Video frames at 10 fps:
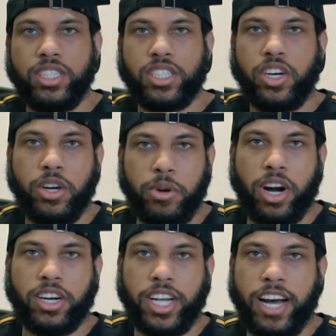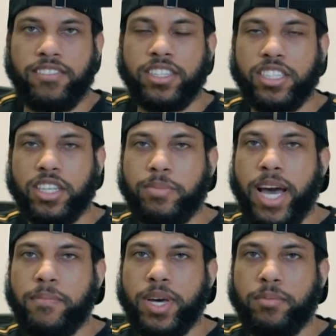So here we are, diving into the
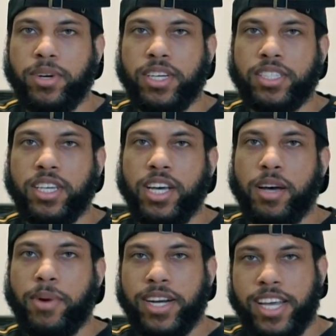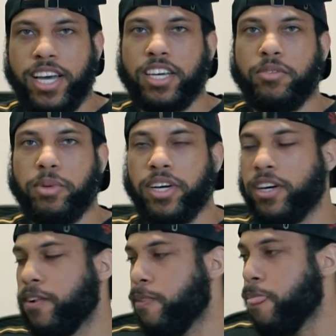Batman bust by Daniel
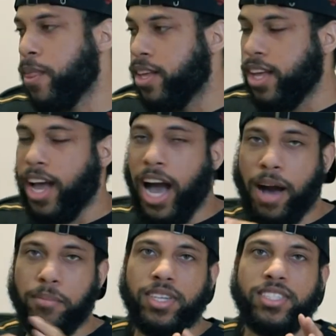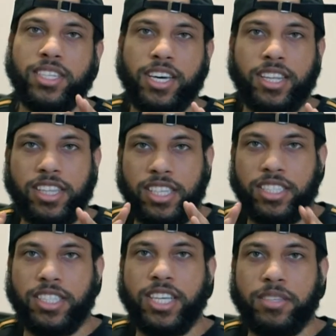Bell. I must say that
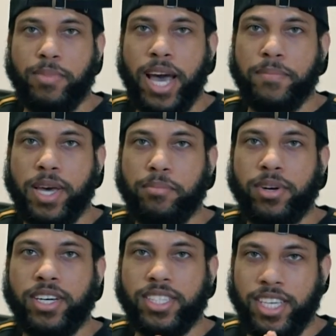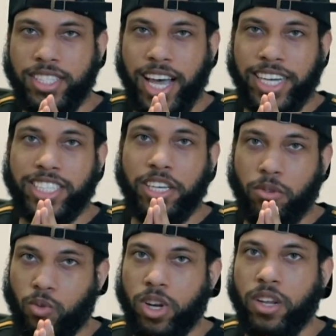this Batman bust is actually
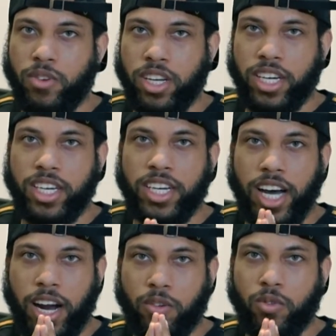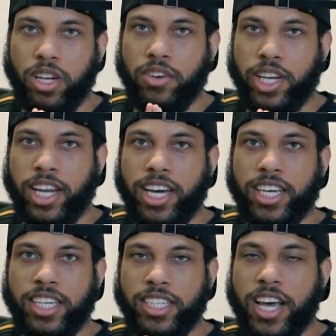really good. I really
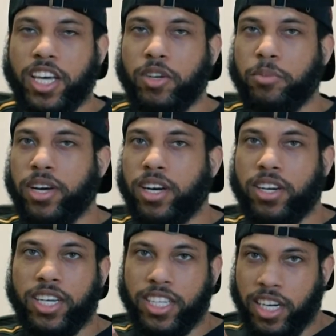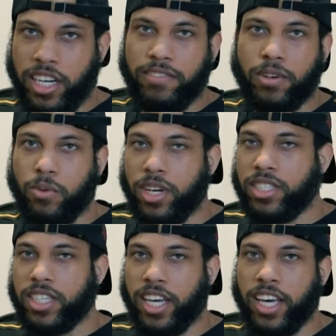like it. Daniel Bell, he delivered
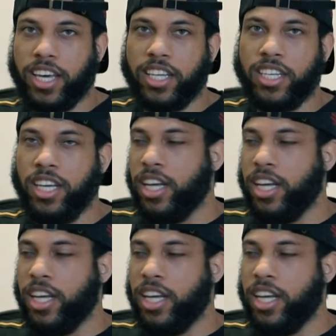once again.